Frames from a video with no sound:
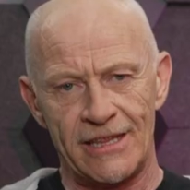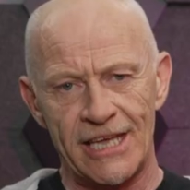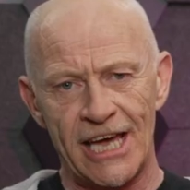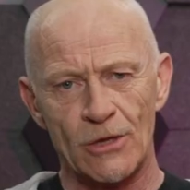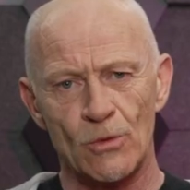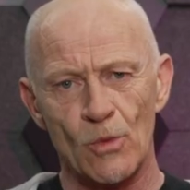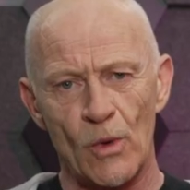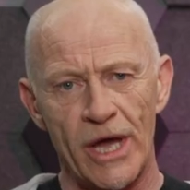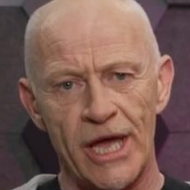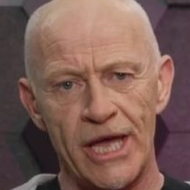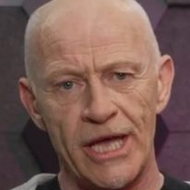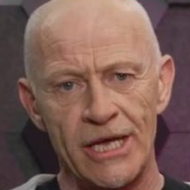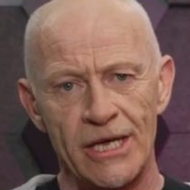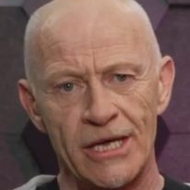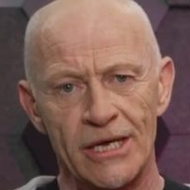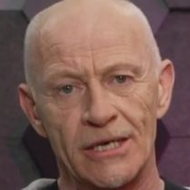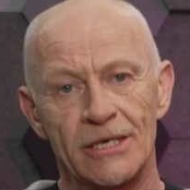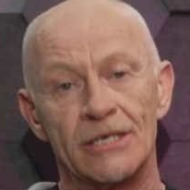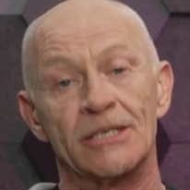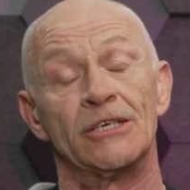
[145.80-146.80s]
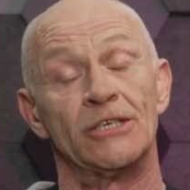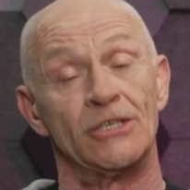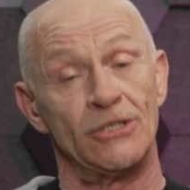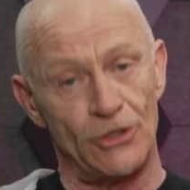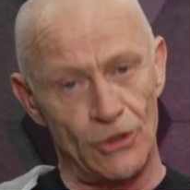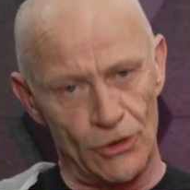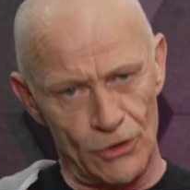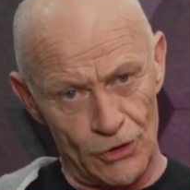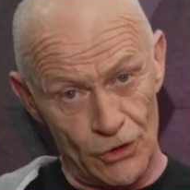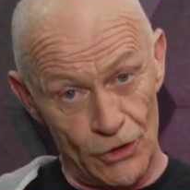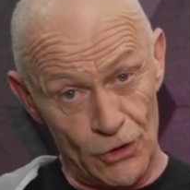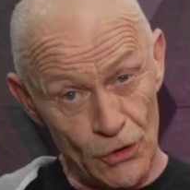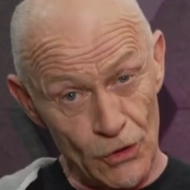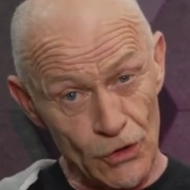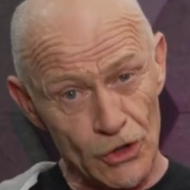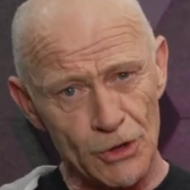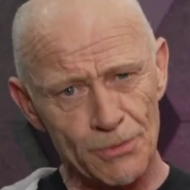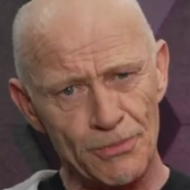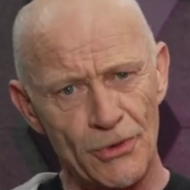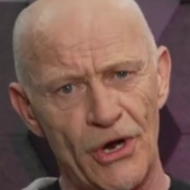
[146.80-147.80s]
that way, you
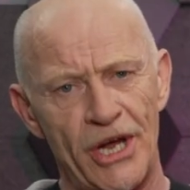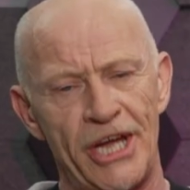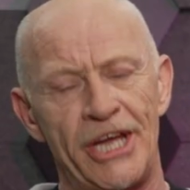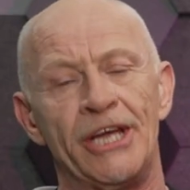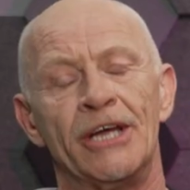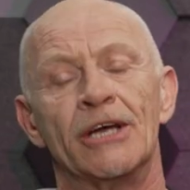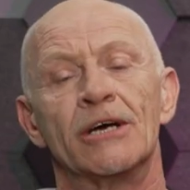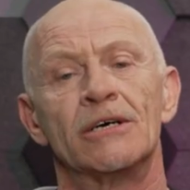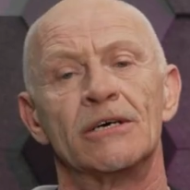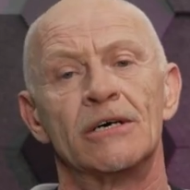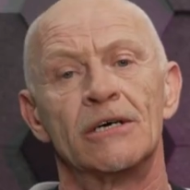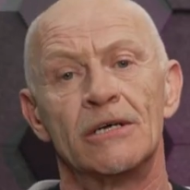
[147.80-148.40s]
do spray